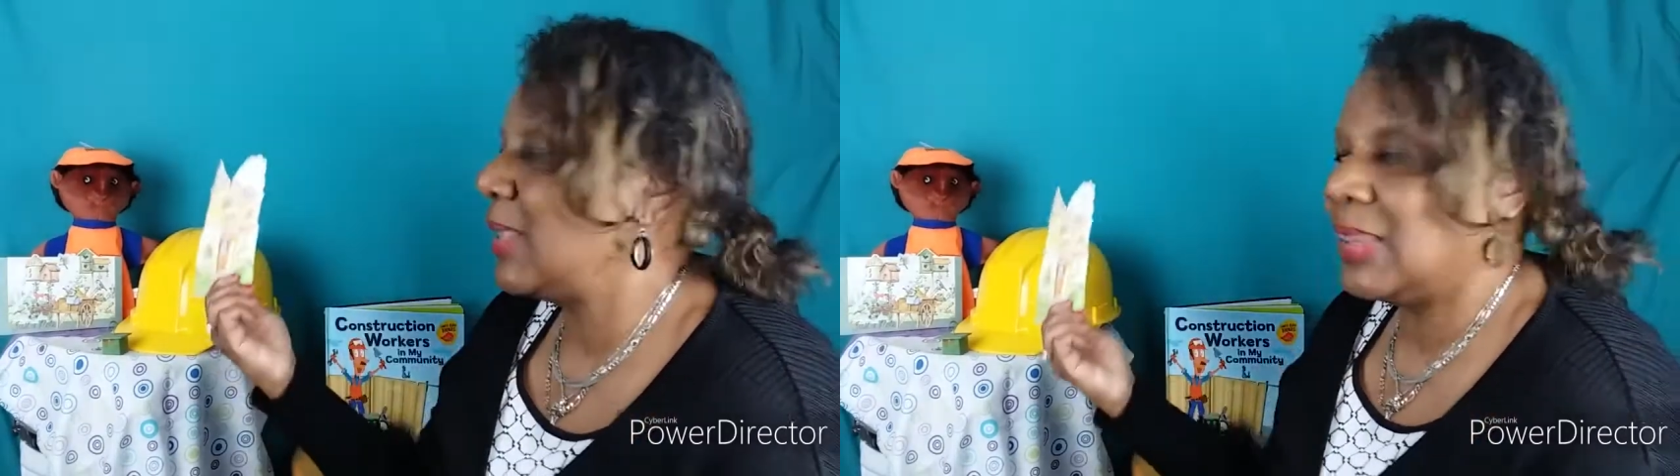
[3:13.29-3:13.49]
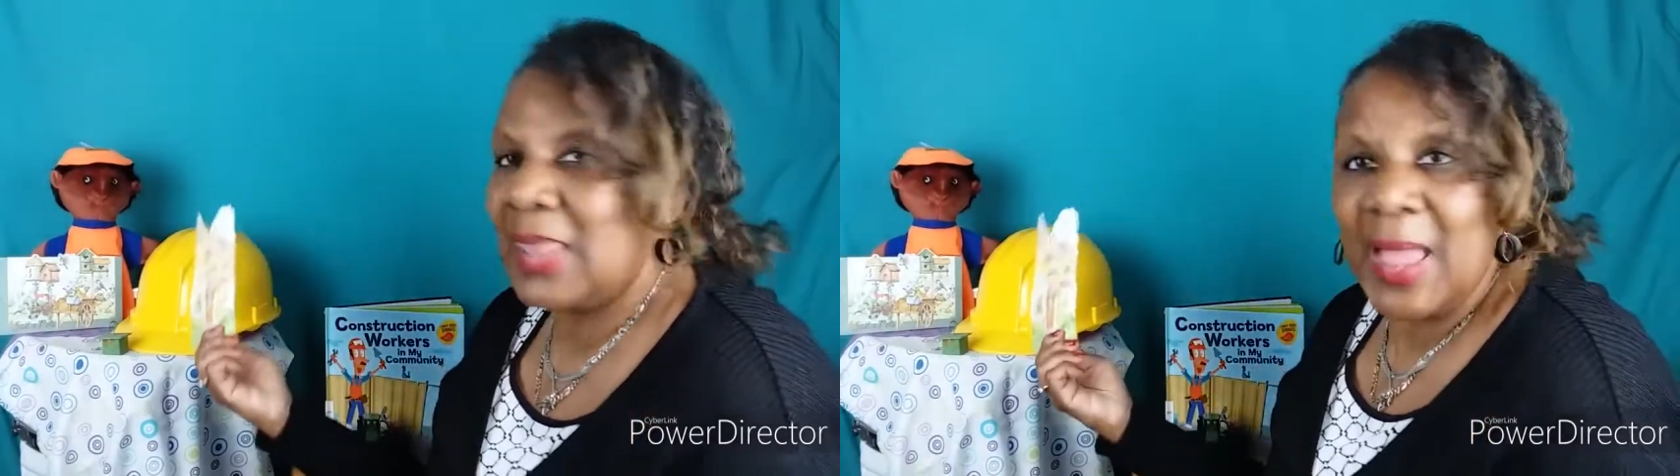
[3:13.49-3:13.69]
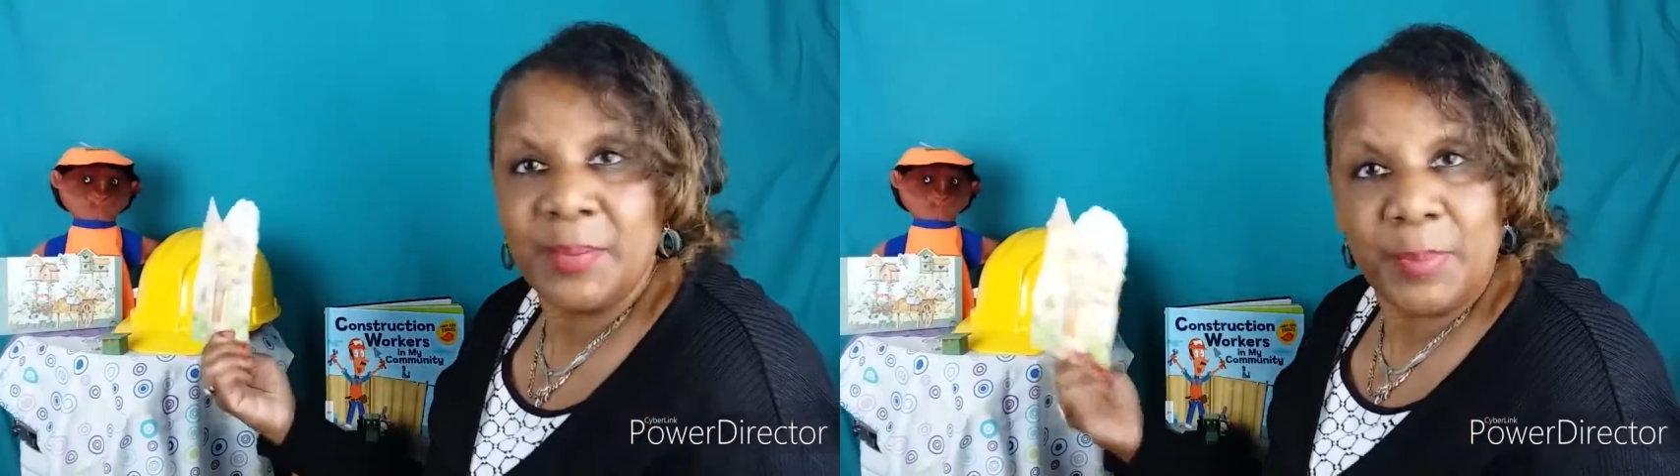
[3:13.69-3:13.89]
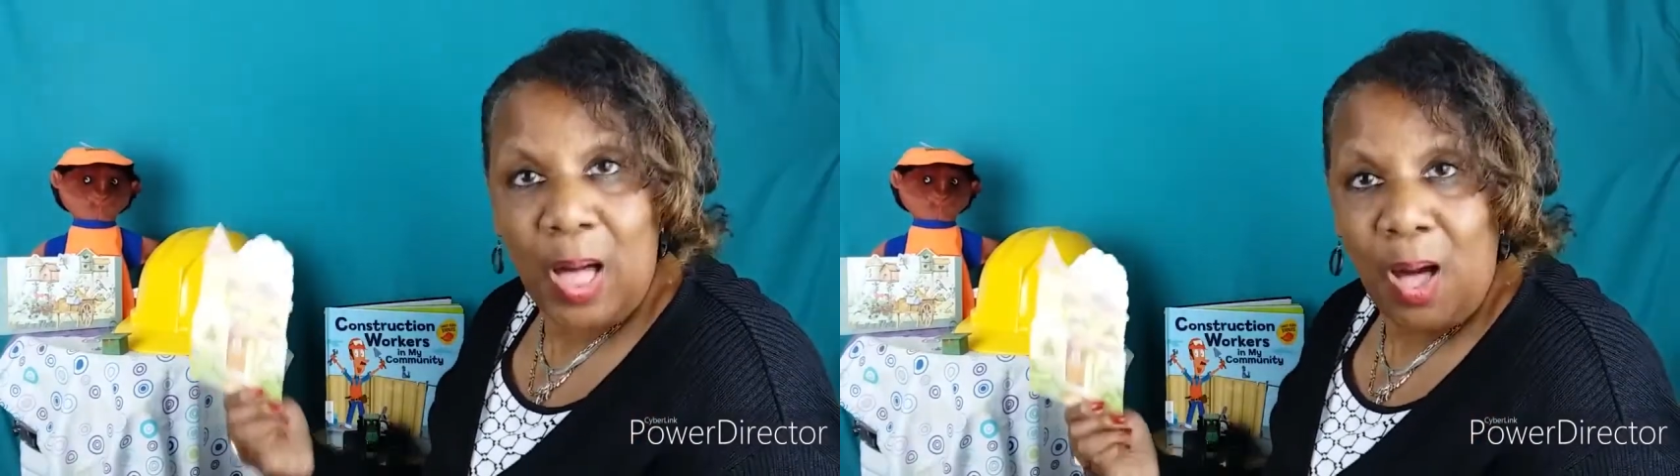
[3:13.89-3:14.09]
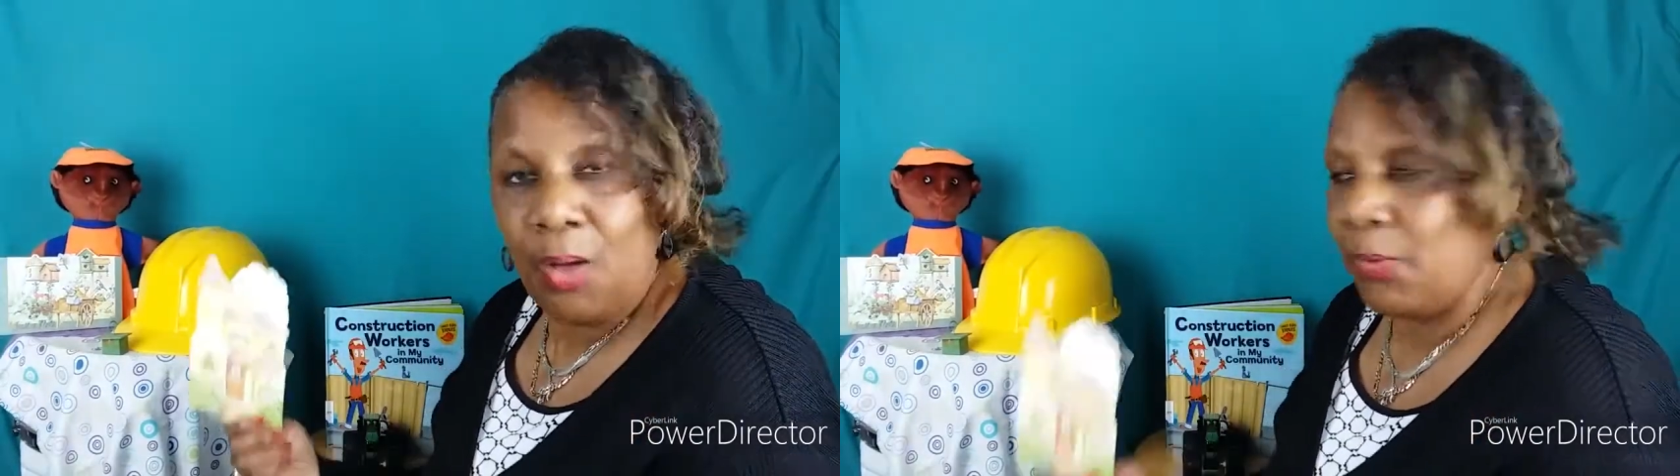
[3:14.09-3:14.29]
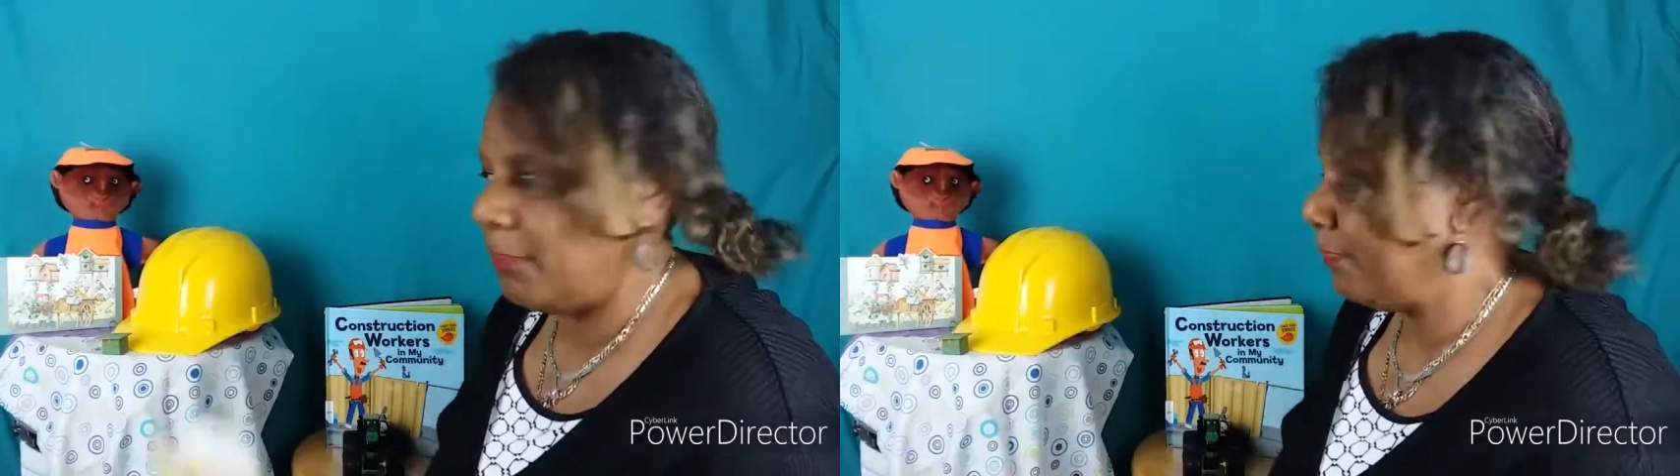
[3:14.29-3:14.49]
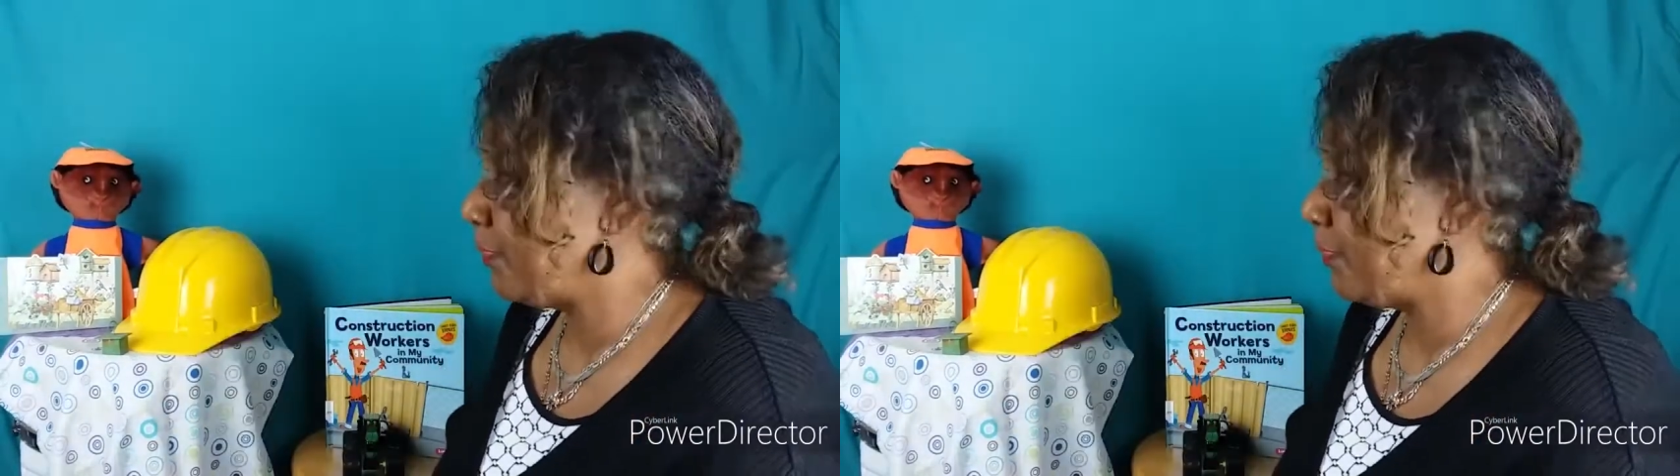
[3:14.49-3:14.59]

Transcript: like Paul.